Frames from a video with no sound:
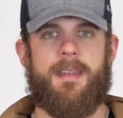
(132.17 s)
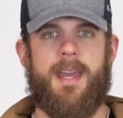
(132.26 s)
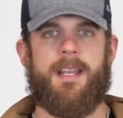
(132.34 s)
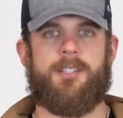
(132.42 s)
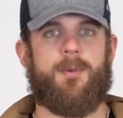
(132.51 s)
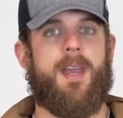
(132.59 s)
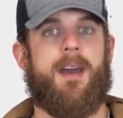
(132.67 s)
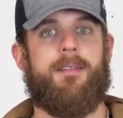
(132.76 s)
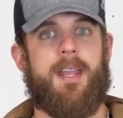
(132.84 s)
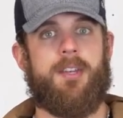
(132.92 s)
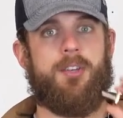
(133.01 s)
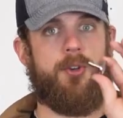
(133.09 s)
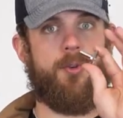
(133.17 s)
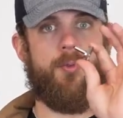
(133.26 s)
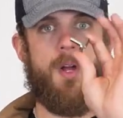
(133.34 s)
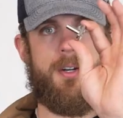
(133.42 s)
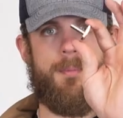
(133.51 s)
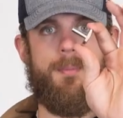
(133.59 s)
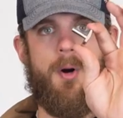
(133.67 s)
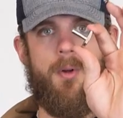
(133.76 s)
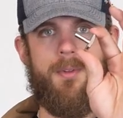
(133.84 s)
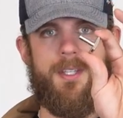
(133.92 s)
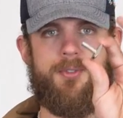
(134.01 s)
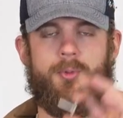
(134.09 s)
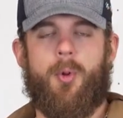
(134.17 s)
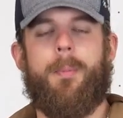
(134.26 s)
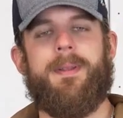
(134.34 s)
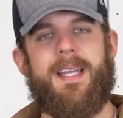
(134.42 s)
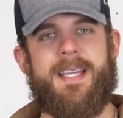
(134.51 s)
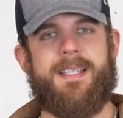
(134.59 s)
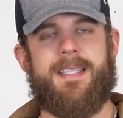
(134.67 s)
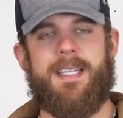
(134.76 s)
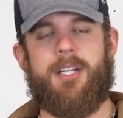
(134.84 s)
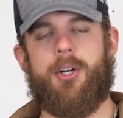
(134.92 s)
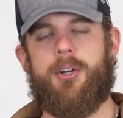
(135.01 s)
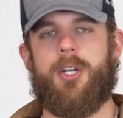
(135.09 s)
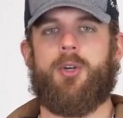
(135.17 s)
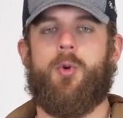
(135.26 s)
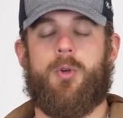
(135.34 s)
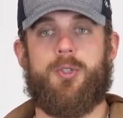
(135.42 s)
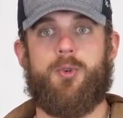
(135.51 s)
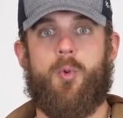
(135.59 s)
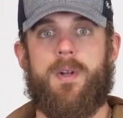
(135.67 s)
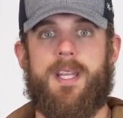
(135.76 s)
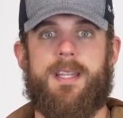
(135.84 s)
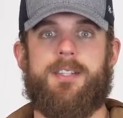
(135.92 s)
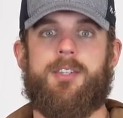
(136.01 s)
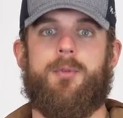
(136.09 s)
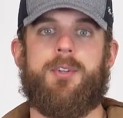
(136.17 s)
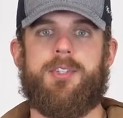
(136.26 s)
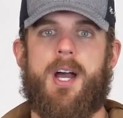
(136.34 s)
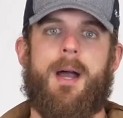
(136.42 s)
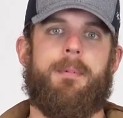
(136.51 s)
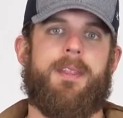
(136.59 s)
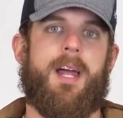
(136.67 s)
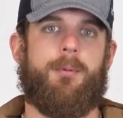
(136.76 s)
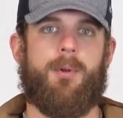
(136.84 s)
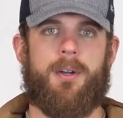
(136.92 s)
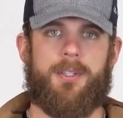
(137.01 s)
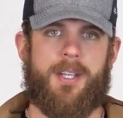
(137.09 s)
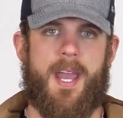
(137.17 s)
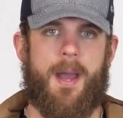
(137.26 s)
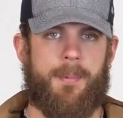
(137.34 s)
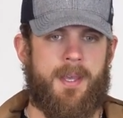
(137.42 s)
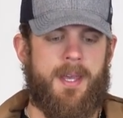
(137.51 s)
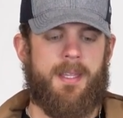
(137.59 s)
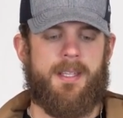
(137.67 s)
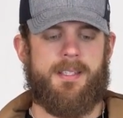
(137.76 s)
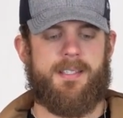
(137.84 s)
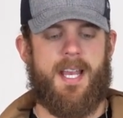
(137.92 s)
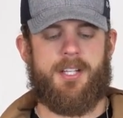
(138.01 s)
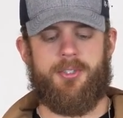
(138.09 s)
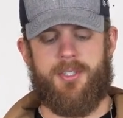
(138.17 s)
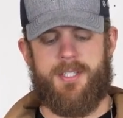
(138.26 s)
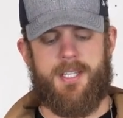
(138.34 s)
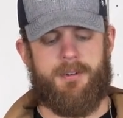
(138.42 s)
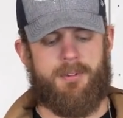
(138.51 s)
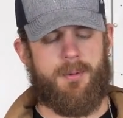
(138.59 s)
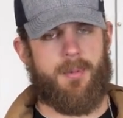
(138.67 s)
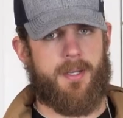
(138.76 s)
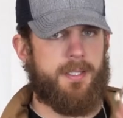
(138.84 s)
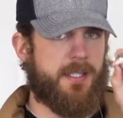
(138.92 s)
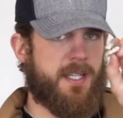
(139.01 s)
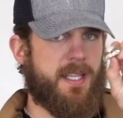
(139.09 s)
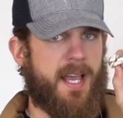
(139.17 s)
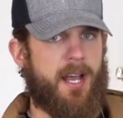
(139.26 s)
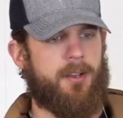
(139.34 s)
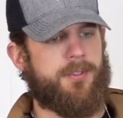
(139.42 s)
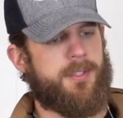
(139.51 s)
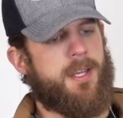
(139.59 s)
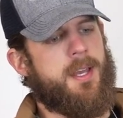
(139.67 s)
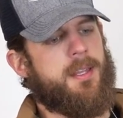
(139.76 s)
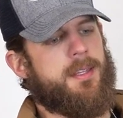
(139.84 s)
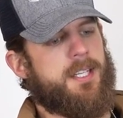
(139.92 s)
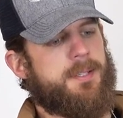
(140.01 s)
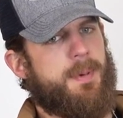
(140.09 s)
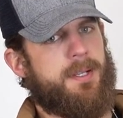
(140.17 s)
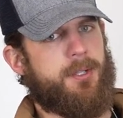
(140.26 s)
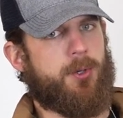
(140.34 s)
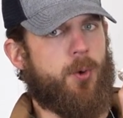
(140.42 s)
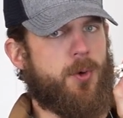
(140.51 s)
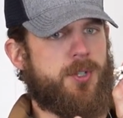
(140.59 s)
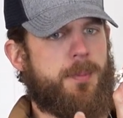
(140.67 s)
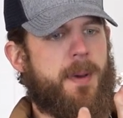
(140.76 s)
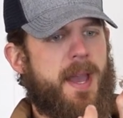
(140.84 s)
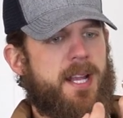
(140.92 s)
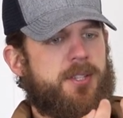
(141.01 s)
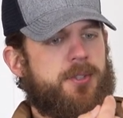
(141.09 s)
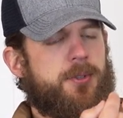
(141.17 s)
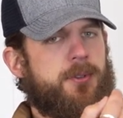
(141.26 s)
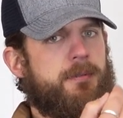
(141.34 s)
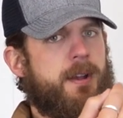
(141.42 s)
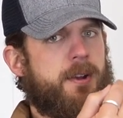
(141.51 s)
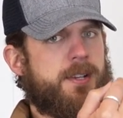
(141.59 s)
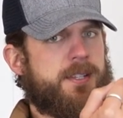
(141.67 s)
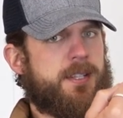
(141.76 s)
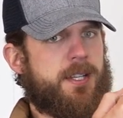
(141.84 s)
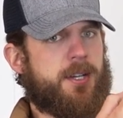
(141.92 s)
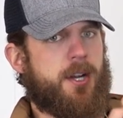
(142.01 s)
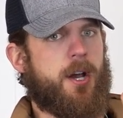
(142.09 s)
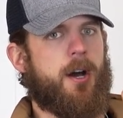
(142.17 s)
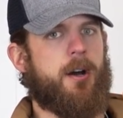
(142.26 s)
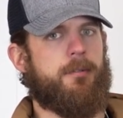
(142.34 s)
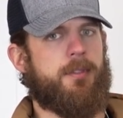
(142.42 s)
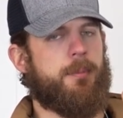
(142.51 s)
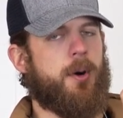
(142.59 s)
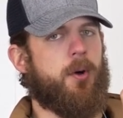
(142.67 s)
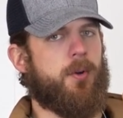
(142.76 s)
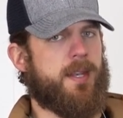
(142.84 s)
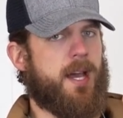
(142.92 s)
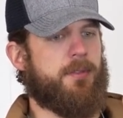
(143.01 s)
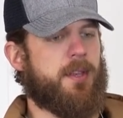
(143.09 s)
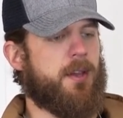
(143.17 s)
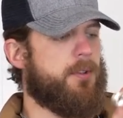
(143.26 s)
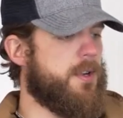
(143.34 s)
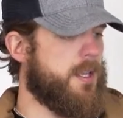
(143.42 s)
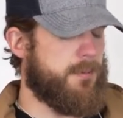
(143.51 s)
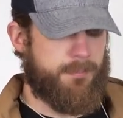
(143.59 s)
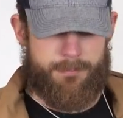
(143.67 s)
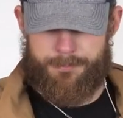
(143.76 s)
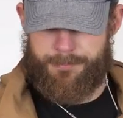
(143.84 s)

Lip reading: Next, we have a new rudder bolt. This will replace the current 1/4-20 that's on the top of that rudder cap. This is actually different because it allows the Spectre cord to pass through the very center of the bolt and out the other end.